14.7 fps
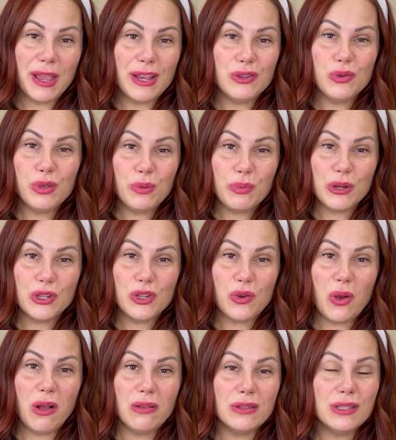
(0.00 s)
I truly appreciate you
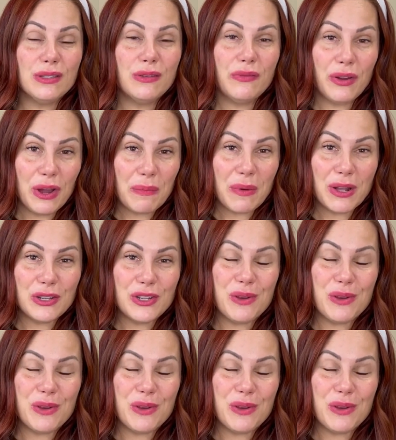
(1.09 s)
all so very much.